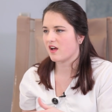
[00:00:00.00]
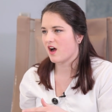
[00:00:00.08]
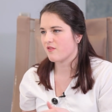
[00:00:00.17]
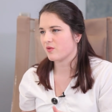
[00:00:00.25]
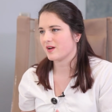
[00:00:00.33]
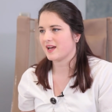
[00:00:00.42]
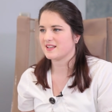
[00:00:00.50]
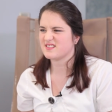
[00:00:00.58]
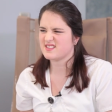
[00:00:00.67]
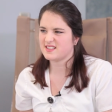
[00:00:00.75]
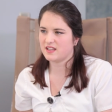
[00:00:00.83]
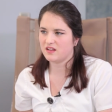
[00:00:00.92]
off where it
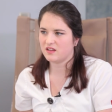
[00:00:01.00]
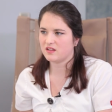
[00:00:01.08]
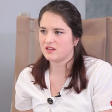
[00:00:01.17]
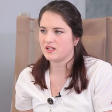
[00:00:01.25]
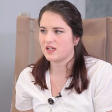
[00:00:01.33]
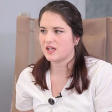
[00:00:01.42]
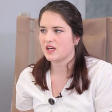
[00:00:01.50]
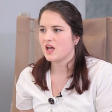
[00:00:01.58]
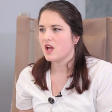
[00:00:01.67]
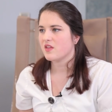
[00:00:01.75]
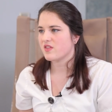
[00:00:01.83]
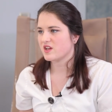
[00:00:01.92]
gets tingly,
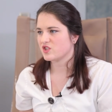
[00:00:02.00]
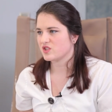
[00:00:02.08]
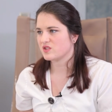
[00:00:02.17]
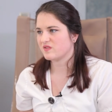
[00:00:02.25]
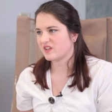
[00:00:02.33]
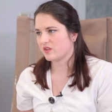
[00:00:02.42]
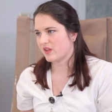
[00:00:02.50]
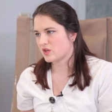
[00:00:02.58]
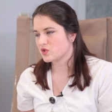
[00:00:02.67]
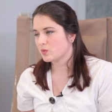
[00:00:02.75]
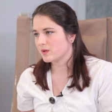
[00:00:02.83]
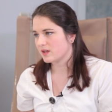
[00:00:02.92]
they just feel
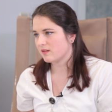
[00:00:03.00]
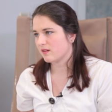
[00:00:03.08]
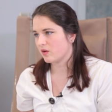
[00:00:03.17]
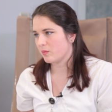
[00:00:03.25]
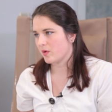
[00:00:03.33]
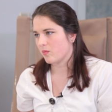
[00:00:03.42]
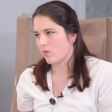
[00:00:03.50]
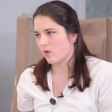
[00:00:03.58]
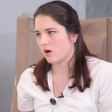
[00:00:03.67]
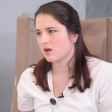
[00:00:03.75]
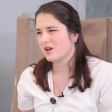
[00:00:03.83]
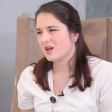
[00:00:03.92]
that joint a little bit
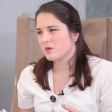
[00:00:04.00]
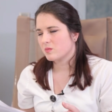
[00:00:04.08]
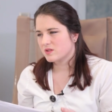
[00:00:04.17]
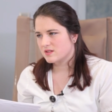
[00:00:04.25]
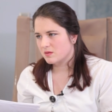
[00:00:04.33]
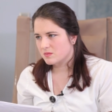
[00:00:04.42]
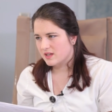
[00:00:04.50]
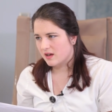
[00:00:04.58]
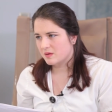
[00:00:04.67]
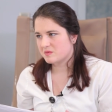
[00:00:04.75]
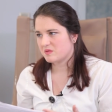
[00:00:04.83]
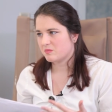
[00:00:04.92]
more. But
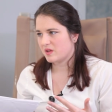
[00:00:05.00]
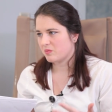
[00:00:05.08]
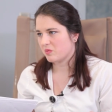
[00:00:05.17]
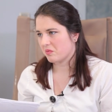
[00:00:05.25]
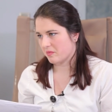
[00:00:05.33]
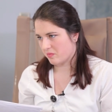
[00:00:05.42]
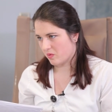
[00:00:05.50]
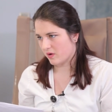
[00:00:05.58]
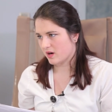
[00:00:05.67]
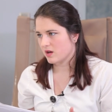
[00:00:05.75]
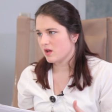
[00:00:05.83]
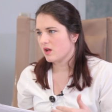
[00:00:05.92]
sometimes people
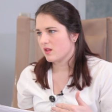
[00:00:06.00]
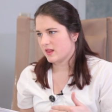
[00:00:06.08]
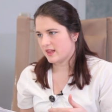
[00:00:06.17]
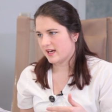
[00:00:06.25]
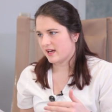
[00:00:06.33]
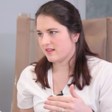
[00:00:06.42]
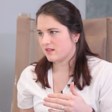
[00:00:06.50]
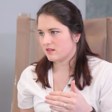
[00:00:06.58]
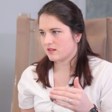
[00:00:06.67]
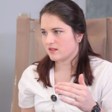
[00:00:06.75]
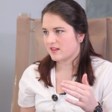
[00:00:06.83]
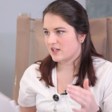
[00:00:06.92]
report that
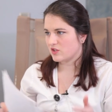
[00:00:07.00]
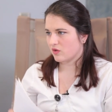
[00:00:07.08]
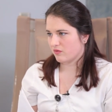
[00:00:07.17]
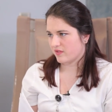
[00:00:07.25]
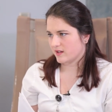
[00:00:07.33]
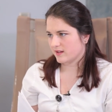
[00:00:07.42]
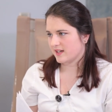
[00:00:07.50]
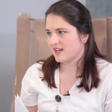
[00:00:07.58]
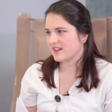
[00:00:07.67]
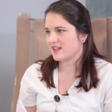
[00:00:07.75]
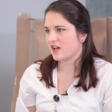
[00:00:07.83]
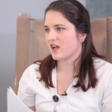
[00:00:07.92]
they don't feel
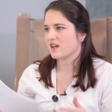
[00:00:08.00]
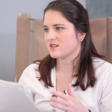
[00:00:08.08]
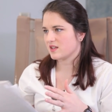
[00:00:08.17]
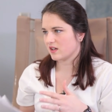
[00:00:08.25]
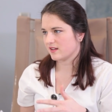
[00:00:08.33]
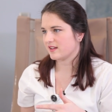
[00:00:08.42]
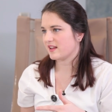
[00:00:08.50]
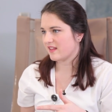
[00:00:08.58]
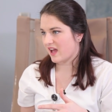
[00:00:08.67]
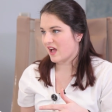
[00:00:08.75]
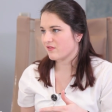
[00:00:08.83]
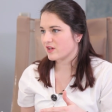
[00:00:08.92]
anything and suddenly
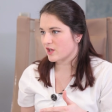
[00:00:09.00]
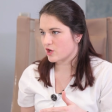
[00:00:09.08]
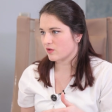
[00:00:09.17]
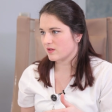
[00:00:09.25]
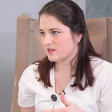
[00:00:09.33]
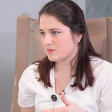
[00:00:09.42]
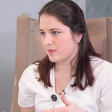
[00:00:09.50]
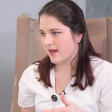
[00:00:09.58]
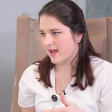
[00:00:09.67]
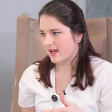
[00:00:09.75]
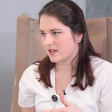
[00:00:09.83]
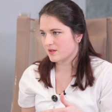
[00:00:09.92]
they have increased
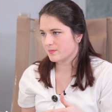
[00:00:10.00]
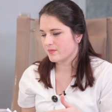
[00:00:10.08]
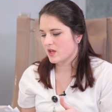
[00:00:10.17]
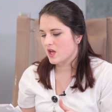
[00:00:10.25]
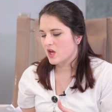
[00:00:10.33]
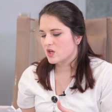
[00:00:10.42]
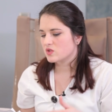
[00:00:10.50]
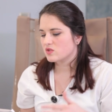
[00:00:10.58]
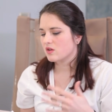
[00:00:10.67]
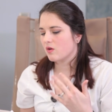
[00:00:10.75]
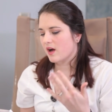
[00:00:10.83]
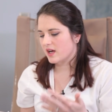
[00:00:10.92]
pain.
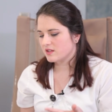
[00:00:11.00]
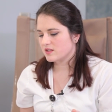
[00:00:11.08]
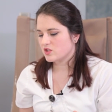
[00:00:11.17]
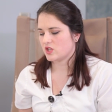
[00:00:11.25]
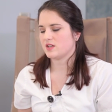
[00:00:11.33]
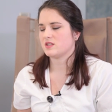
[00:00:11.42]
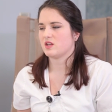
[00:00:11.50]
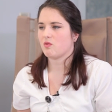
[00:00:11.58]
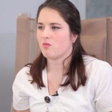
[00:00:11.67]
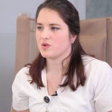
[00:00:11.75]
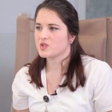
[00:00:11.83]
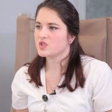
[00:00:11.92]
So I suggest that
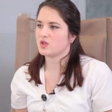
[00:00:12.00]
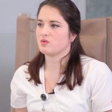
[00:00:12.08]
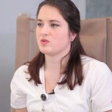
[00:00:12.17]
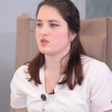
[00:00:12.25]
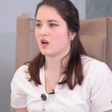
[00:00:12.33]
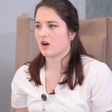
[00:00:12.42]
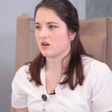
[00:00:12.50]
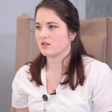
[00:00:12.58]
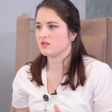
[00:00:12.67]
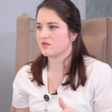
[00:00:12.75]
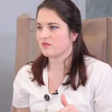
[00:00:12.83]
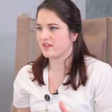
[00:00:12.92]
once you start
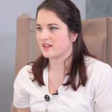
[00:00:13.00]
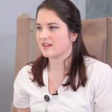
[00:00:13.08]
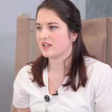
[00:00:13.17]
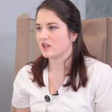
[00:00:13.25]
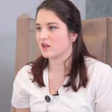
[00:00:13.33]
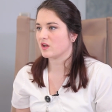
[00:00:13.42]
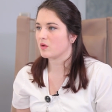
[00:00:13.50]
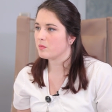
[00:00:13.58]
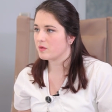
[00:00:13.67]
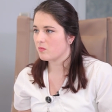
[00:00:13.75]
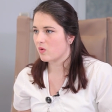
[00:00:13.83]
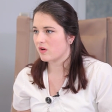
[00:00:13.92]
feeling a little
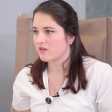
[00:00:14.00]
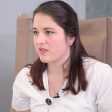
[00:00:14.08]
bit more of